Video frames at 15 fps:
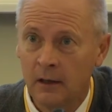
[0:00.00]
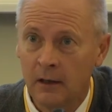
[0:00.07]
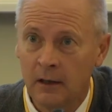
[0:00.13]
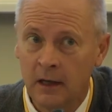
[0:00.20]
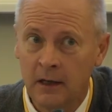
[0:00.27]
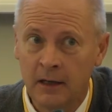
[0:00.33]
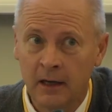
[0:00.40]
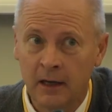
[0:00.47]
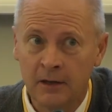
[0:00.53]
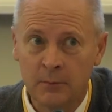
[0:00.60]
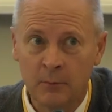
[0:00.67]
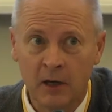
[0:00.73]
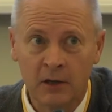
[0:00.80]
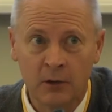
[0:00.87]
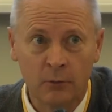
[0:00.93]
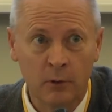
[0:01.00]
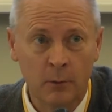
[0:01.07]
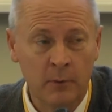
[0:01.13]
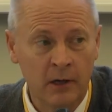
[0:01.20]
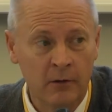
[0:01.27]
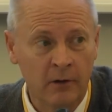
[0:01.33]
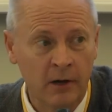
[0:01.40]
In any case, Michael will
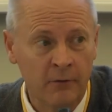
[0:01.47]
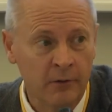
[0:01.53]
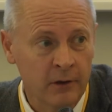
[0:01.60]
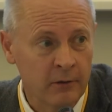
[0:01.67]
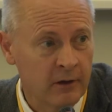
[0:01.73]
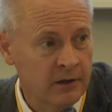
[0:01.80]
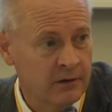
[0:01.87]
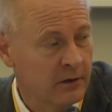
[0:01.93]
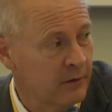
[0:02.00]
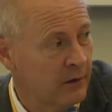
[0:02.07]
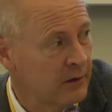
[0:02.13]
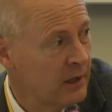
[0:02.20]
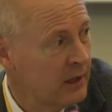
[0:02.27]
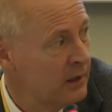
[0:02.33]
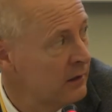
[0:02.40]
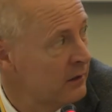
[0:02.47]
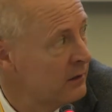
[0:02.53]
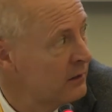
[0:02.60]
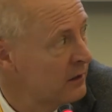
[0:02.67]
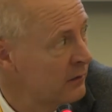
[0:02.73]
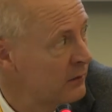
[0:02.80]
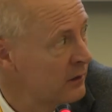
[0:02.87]
be around for the rest of the day and
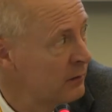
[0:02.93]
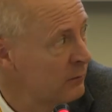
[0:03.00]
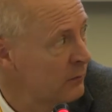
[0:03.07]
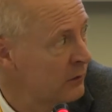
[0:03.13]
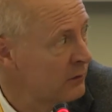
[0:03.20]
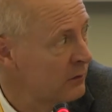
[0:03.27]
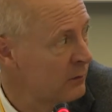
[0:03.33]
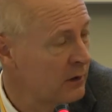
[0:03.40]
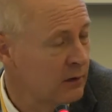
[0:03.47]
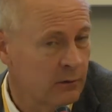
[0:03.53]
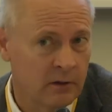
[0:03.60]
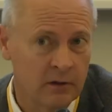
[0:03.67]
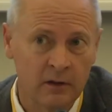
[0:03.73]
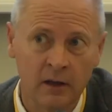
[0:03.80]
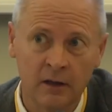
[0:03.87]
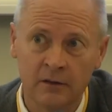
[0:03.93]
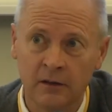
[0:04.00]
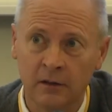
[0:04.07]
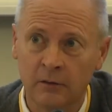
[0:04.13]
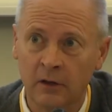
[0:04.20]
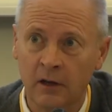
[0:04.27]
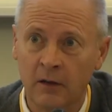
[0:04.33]
this evening possibly as well. Yeah,
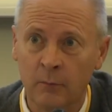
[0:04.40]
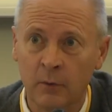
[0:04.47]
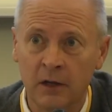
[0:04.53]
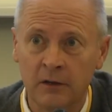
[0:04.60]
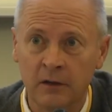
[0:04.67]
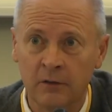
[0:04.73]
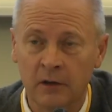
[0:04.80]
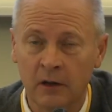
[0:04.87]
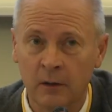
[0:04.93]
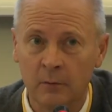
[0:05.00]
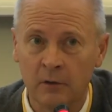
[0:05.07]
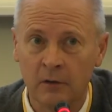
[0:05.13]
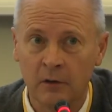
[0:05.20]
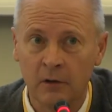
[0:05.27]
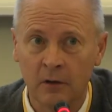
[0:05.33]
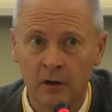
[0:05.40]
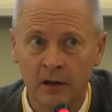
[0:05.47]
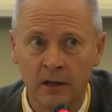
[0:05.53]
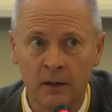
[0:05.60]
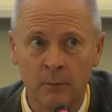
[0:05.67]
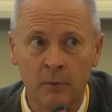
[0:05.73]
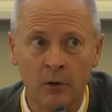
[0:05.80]
so you'll have plenty of time to
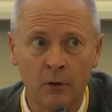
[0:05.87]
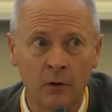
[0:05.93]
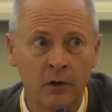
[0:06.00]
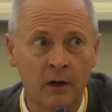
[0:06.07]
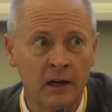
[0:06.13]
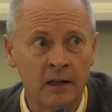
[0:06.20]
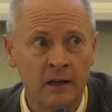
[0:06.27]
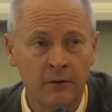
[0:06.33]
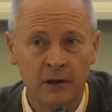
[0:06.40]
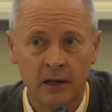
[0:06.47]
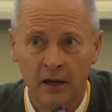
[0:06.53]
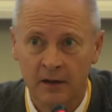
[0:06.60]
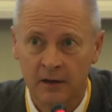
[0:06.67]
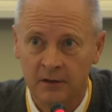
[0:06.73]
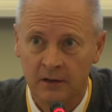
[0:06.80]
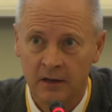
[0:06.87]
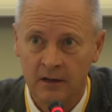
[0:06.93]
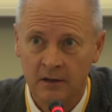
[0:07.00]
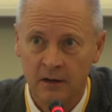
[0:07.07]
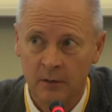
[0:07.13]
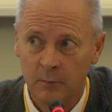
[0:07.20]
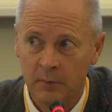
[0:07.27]
collar him or any of the other
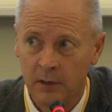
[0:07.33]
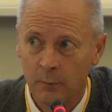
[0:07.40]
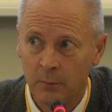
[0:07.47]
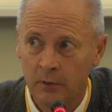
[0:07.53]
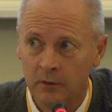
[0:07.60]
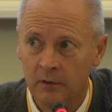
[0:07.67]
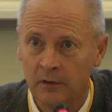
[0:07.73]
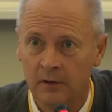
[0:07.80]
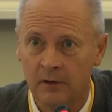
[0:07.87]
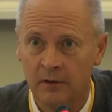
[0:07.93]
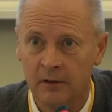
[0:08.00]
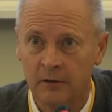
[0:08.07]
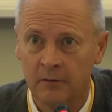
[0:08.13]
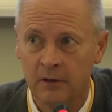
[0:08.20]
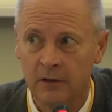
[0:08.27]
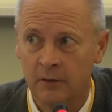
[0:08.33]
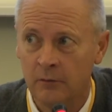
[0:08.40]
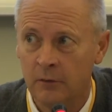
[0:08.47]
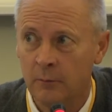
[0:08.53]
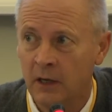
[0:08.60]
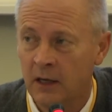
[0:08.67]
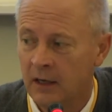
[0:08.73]
CESAR people that are in the
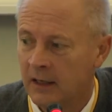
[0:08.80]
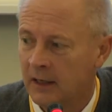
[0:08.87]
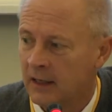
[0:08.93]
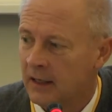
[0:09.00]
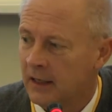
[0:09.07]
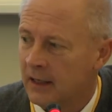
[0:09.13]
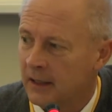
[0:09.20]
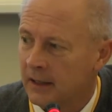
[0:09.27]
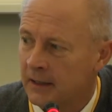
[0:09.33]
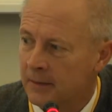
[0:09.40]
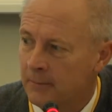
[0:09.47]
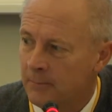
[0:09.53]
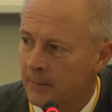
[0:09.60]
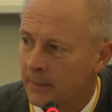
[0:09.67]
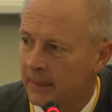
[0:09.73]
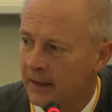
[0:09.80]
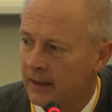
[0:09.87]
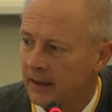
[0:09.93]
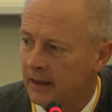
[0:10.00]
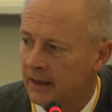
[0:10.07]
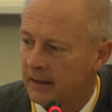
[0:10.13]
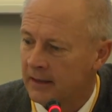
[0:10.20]
room.
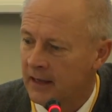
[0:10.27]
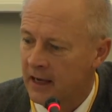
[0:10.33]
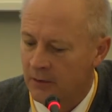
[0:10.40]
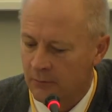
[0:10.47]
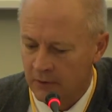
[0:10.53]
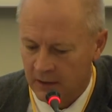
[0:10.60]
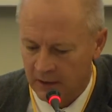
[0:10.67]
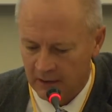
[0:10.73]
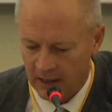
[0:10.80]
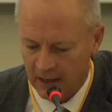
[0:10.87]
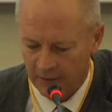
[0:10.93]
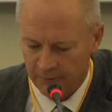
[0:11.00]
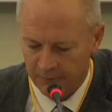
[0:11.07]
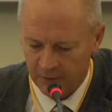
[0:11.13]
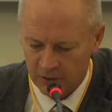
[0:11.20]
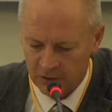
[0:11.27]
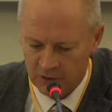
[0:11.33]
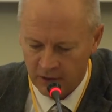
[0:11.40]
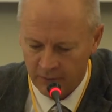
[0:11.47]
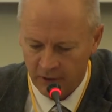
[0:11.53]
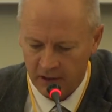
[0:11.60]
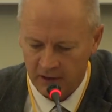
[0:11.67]
Now we're going to have
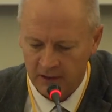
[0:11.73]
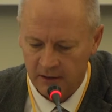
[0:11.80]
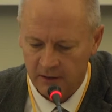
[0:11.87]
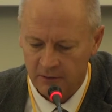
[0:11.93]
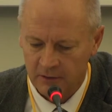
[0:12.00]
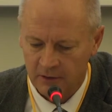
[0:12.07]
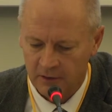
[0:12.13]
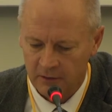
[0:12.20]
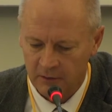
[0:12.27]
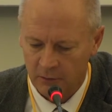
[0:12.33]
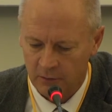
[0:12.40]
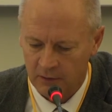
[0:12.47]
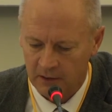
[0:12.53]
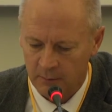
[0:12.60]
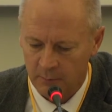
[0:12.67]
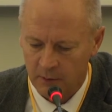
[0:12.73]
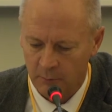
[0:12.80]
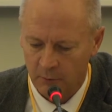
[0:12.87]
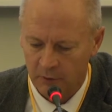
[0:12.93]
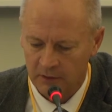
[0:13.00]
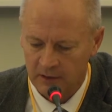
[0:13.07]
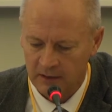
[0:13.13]
Giovanni, who's going to talk in a bit
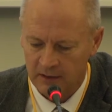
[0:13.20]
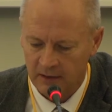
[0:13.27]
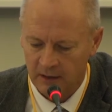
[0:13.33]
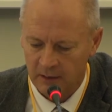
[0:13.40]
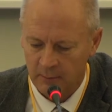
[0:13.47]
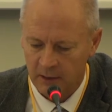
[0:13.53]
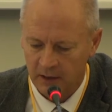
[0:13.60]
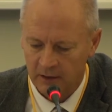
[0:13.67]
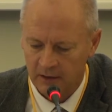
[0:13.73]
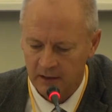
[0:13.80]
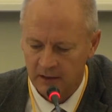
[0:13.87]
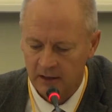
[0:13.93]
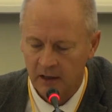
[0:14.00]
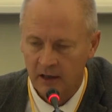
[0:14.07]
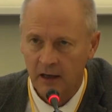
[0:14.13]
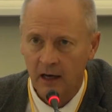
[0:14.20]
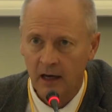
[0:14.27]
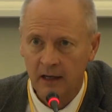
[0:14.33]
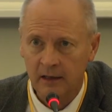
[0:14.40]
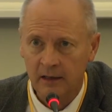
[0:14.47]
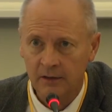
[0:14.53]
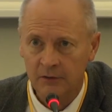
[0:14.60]
more detail about the
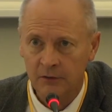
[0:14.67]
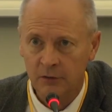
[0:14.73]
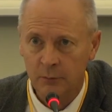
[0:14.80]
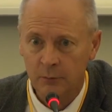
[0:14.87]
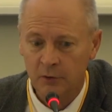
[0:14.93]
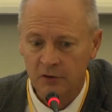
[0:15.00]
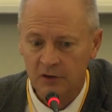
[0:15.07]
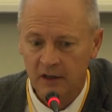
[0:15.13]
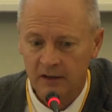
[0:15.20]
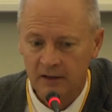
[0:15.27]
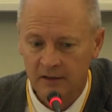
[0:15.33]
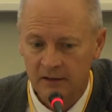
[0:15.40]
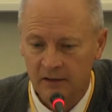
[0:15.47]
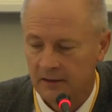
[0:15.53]
ALIAS 2 project.